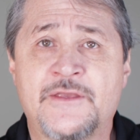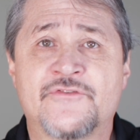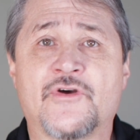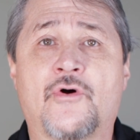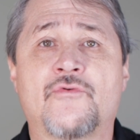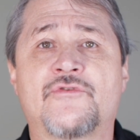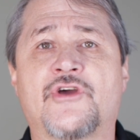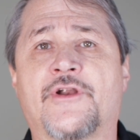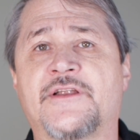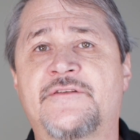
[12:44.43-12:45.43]
So
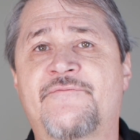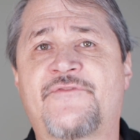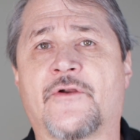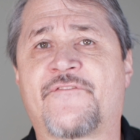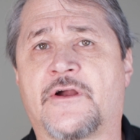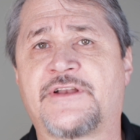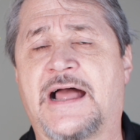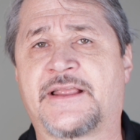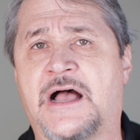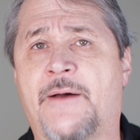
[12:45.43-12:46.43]
go to
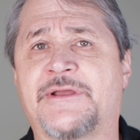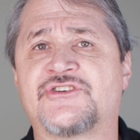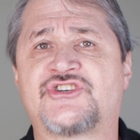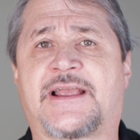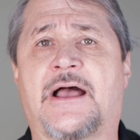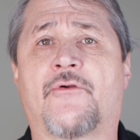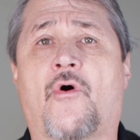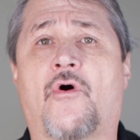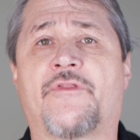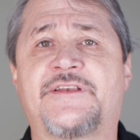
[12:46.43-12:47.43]
photofair.com and check out
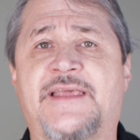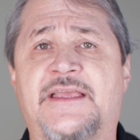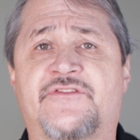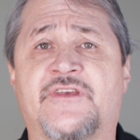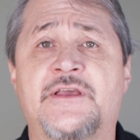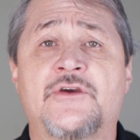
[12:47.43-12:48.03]
all the dates.